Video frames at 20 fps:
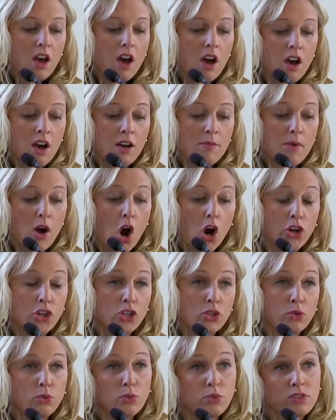Are
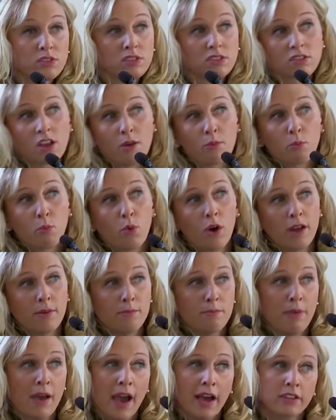you
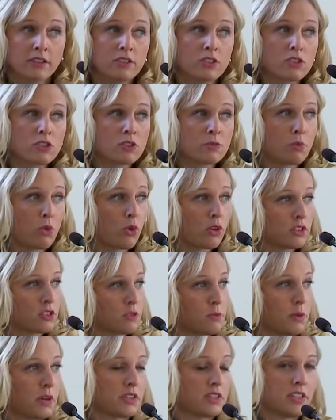somewhat back to sports,
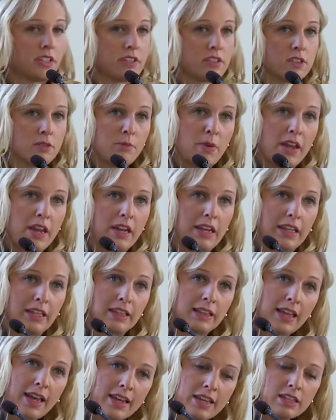
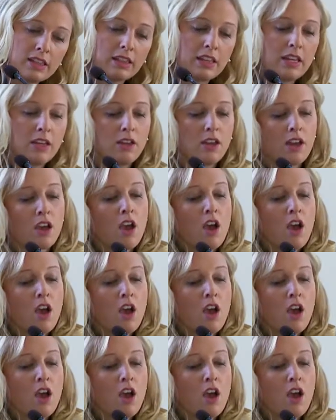participating lightly?